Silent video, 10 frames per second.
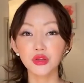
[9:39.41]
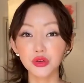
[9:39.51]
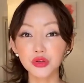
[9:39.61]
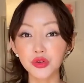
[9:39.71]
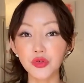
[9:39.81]

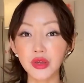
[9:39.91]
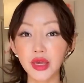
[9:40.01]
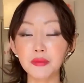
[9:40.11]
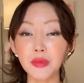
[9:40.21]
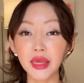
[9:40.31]
North
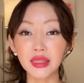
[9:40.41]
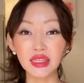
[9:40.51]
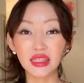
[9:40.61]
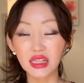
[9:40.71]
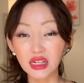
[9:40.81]
Korea
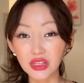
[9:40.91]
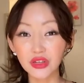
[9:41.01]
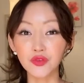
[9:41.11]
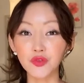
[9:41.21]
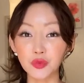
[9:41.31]
made it
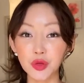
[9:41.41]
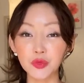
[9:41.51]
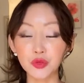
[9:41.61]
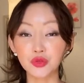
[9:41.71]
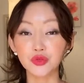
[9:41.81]
illegal for
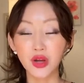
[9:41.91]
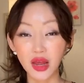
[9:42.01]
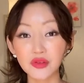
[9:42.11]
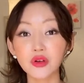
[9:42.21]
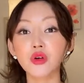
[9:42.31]
people to
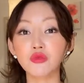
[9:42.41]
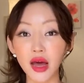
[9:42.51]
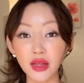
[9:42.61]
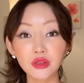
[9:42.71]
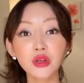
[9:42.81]
travel
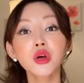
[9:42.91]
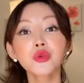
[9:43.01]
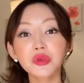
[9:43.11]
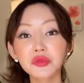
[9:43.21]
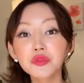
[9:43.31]
around,
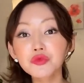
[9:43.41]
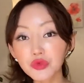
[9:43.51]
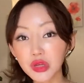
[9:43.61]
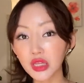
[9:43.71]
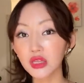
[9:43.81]
even
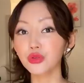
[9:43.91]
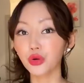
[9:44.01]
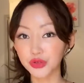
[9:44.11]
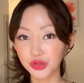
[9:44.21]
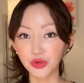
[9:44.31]
within
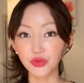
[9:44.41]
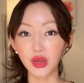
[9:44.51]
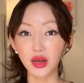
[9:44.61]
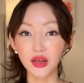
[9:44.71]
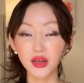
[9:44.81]
North
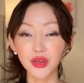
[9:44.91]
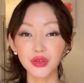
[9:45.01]
Korea.